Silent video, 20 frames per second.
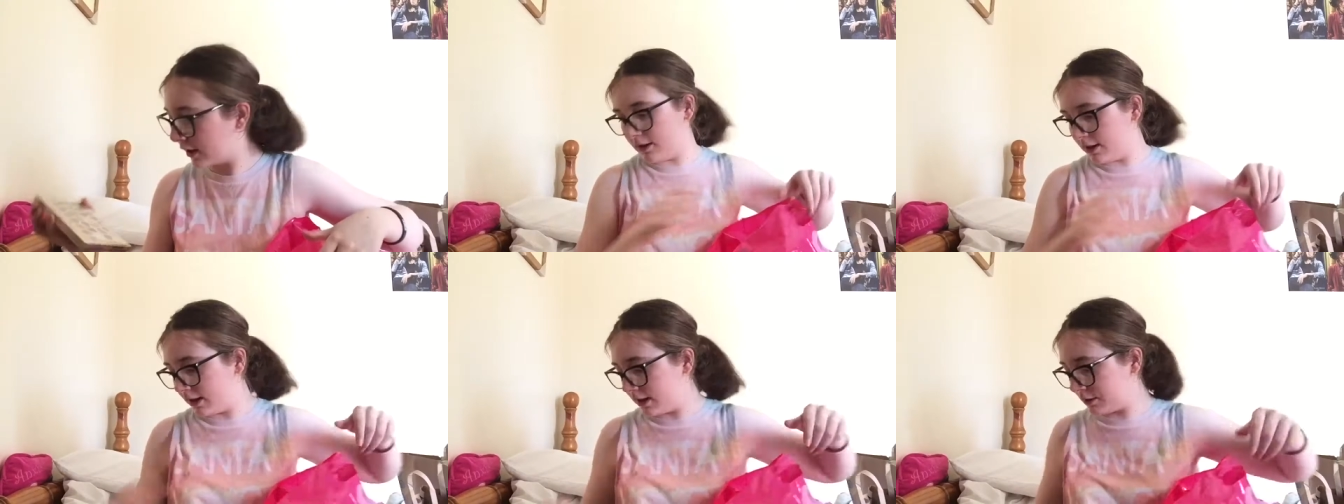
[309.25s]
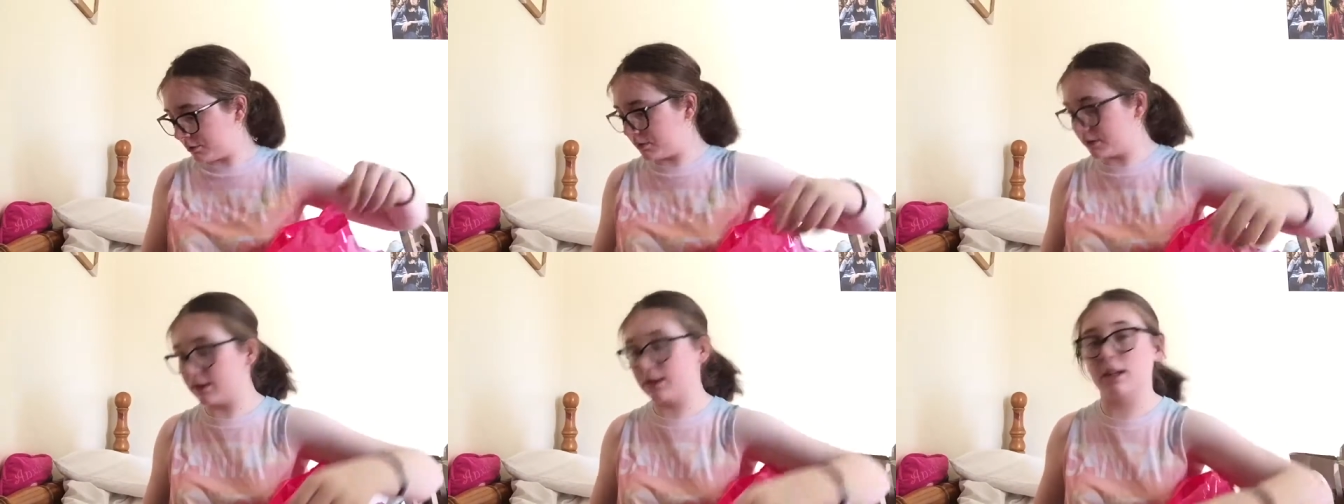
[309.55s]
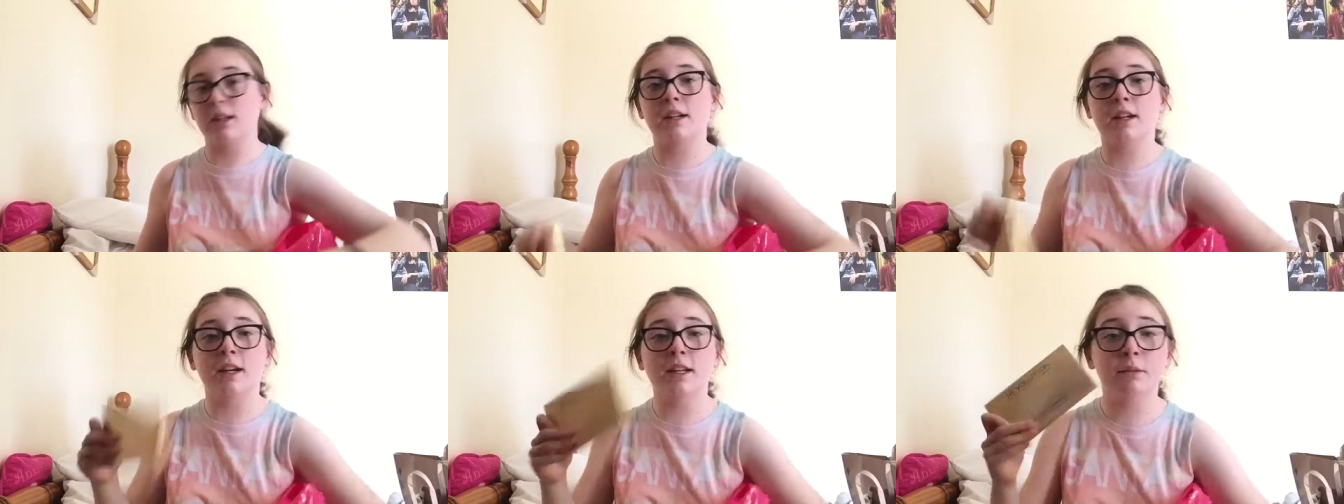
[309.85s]
this was
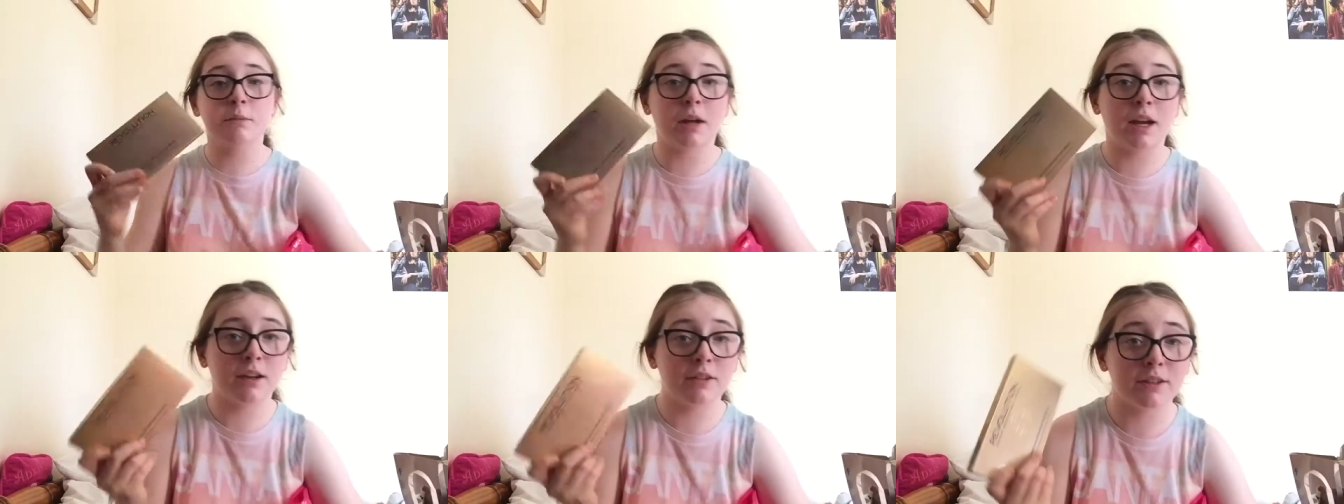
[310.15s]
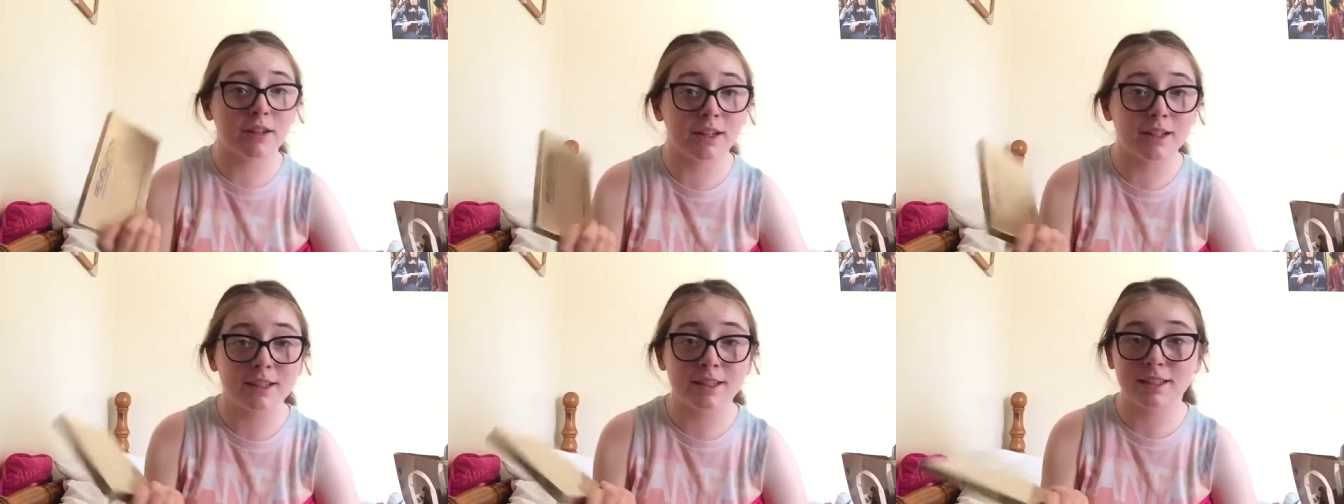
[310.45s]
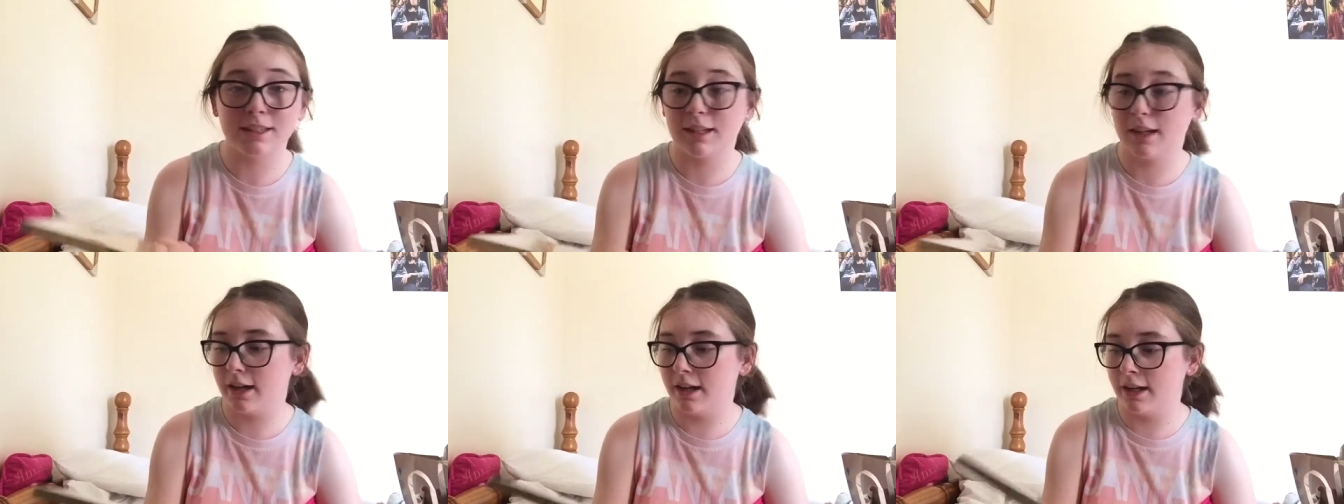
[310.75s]

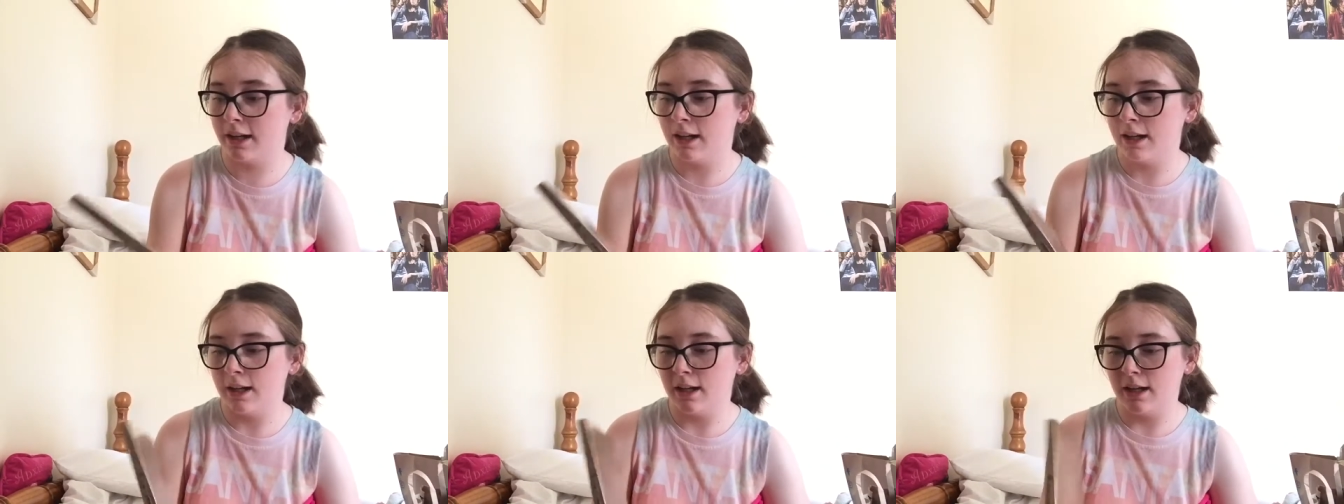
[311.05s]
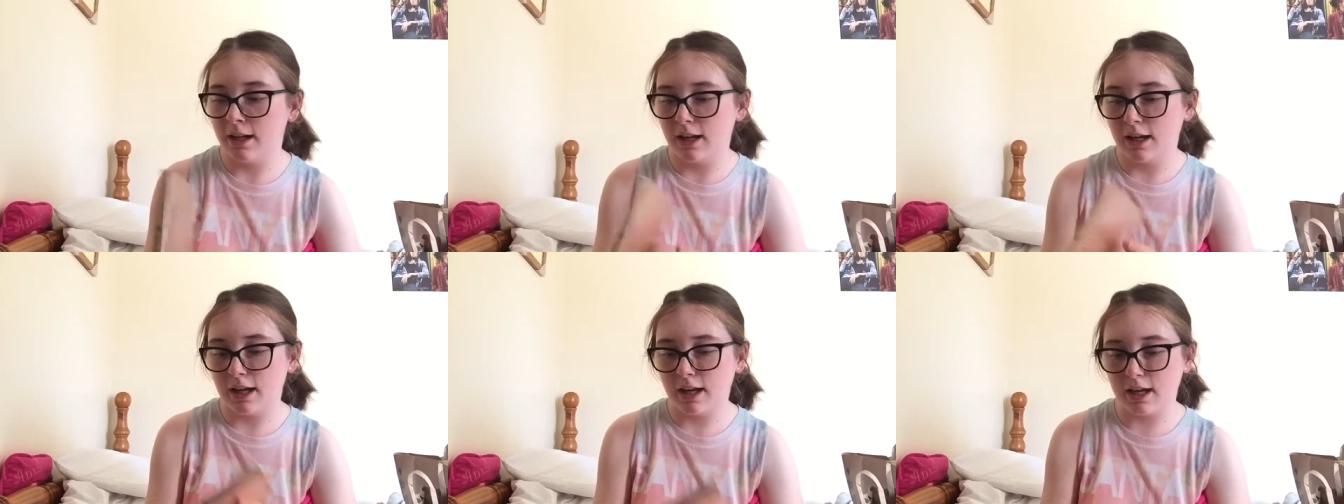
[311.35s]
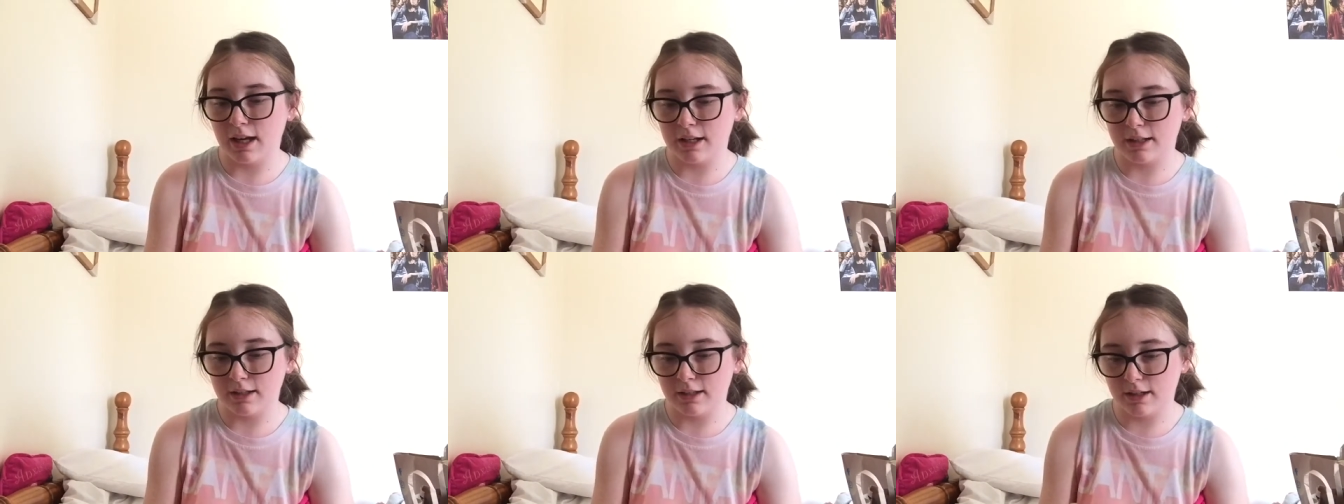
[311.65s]
£9.99
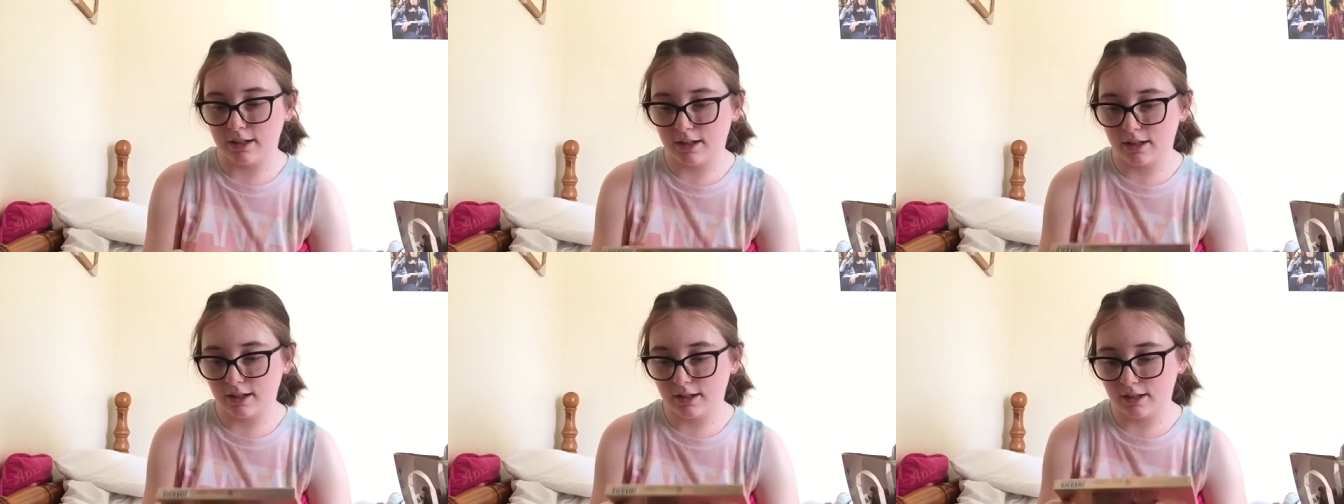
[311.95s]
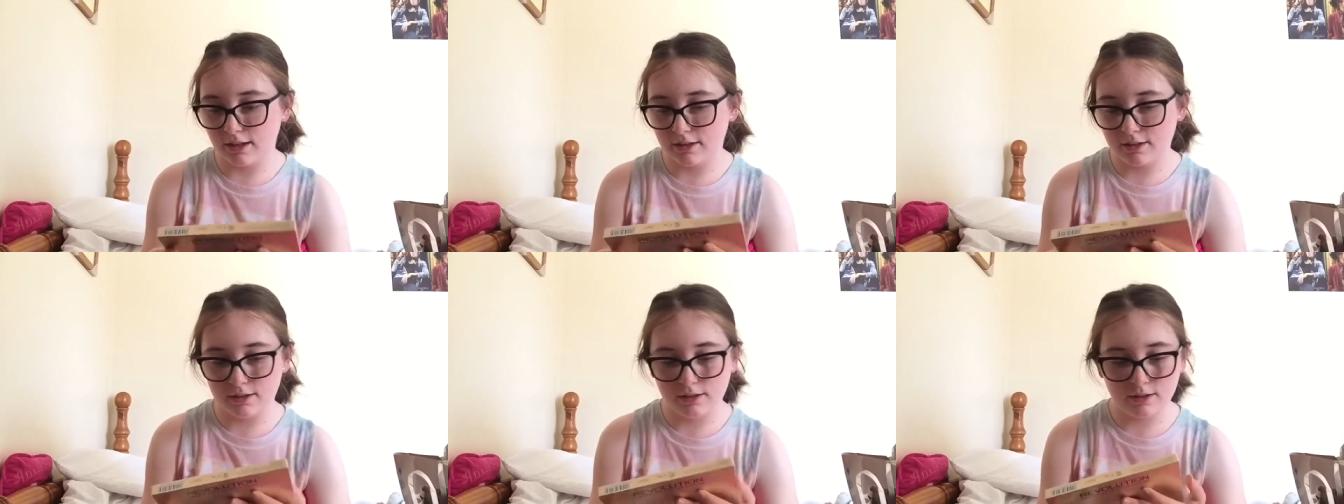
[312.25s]
and uh,